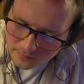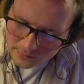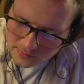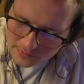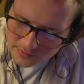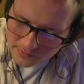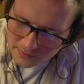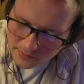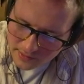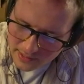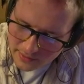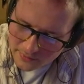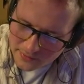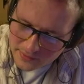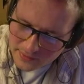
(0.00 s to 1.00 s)
So
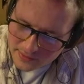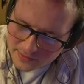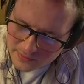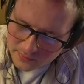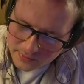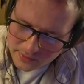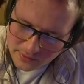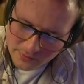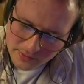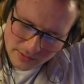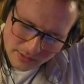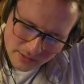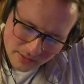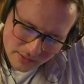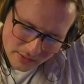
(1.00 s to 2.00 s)
now this will go
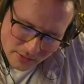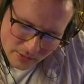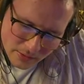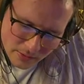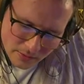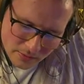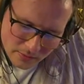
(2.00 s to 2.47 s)
here.